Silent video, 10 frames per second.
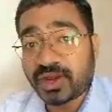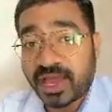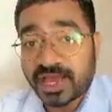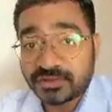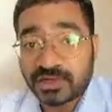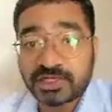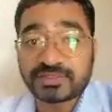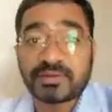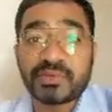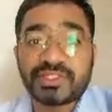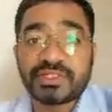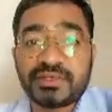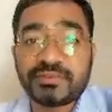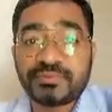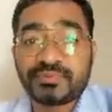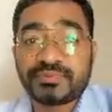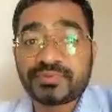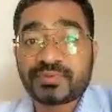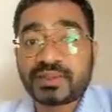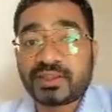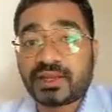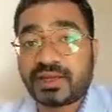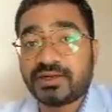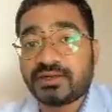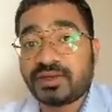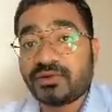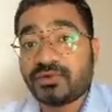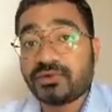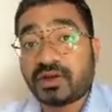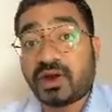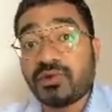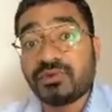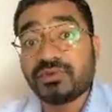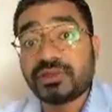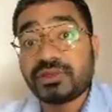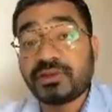as well as the machine, and now how the